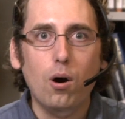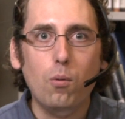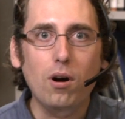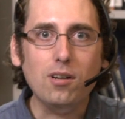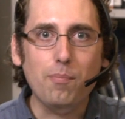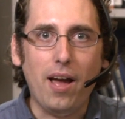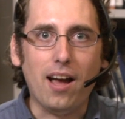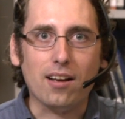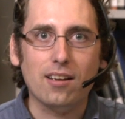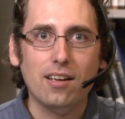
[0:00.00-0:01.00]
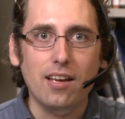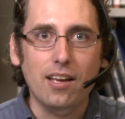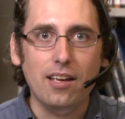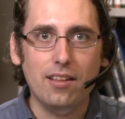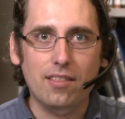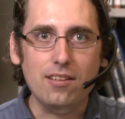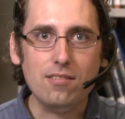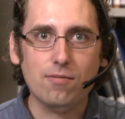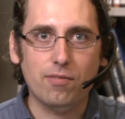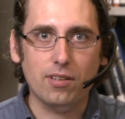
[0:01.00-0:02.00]
Welcome back. In
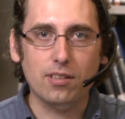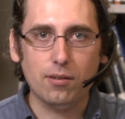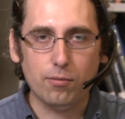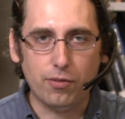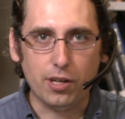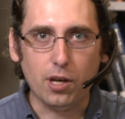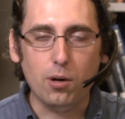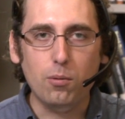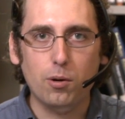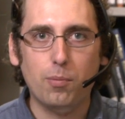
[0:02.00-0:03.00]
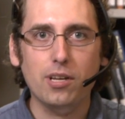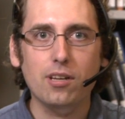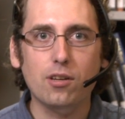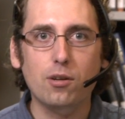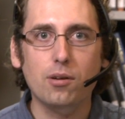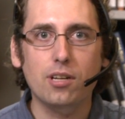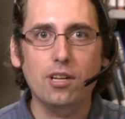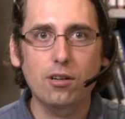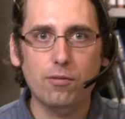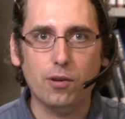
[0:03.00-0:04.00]
this video, we're bringing you an
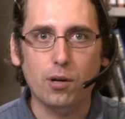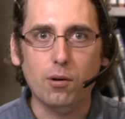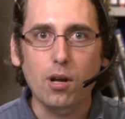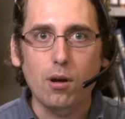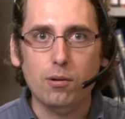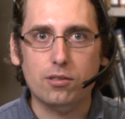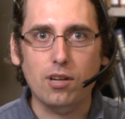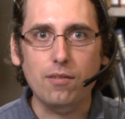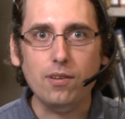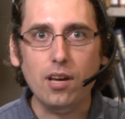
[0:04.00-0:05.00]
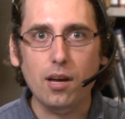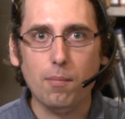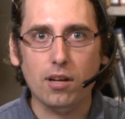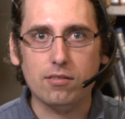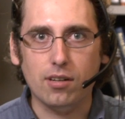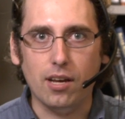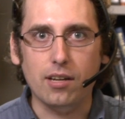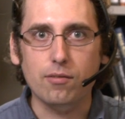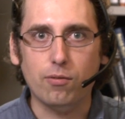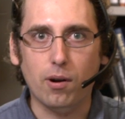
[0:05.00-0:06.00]
interview with Xavier
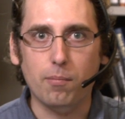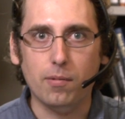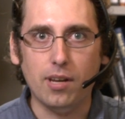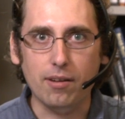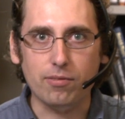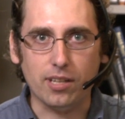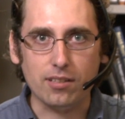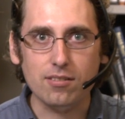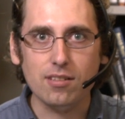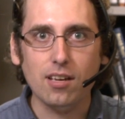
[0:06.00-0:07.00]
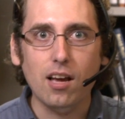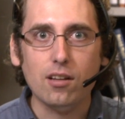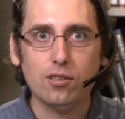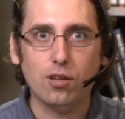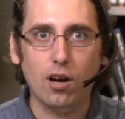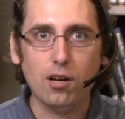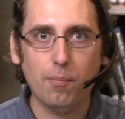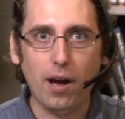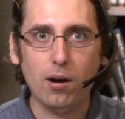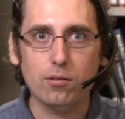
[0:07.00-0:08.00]
Amatriain from Netflix to talk
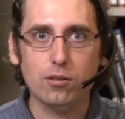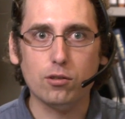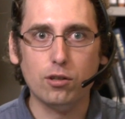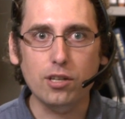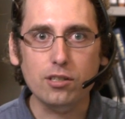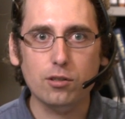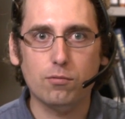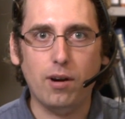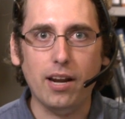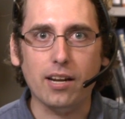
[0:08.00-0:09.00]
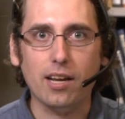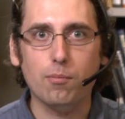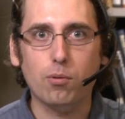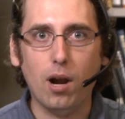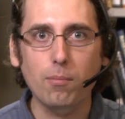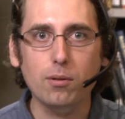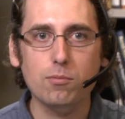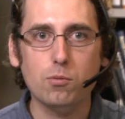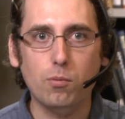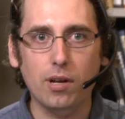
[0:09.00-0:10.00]
about learning to rank and
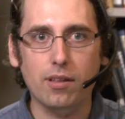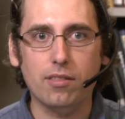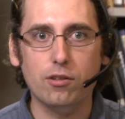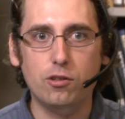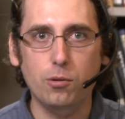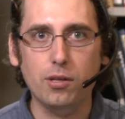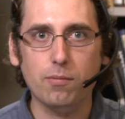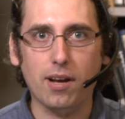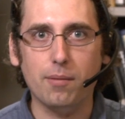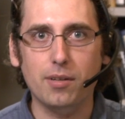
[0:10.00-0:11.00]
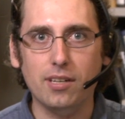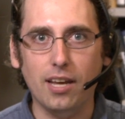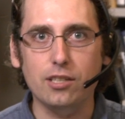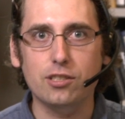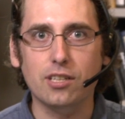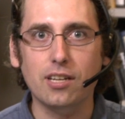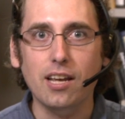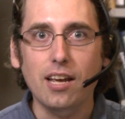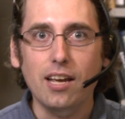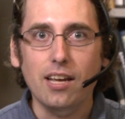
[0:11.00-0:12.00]
problems with doing recommendation
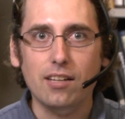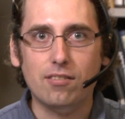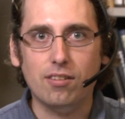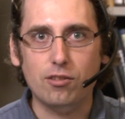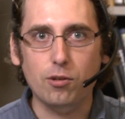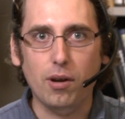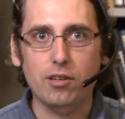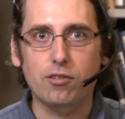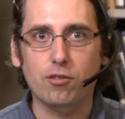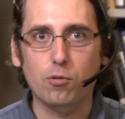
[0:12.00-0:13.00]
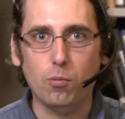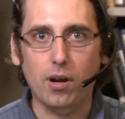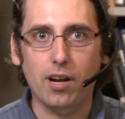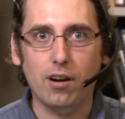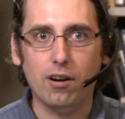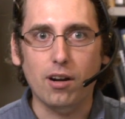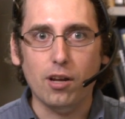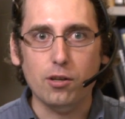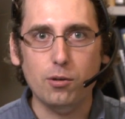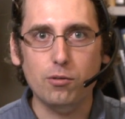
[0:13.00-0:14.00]
in situations where
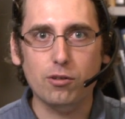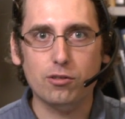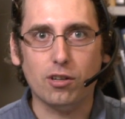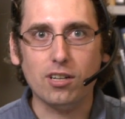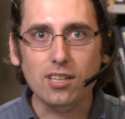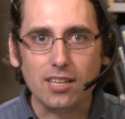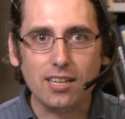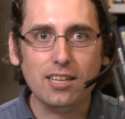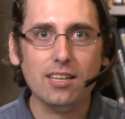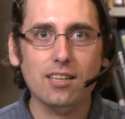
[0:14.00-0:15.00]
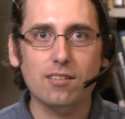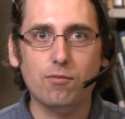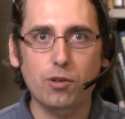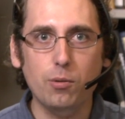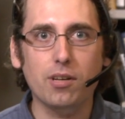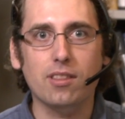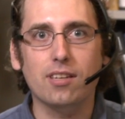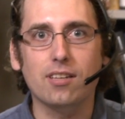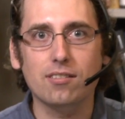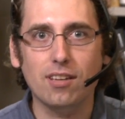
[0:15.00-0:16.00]
users are clicking and viewing
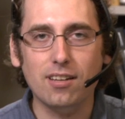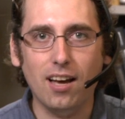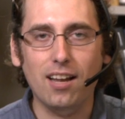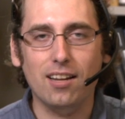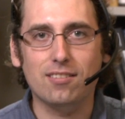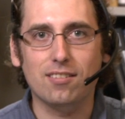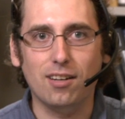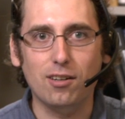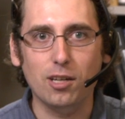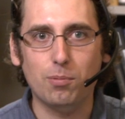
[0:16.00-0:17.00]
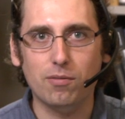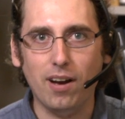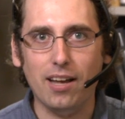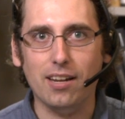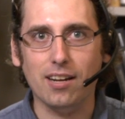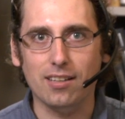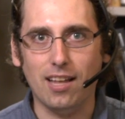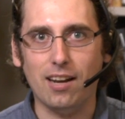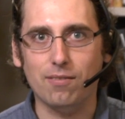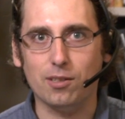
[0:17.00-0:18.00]
things and not necessarily providing a
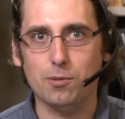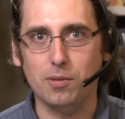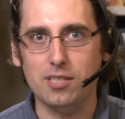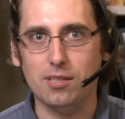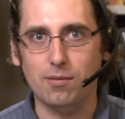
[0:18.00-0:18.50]
lot of explicit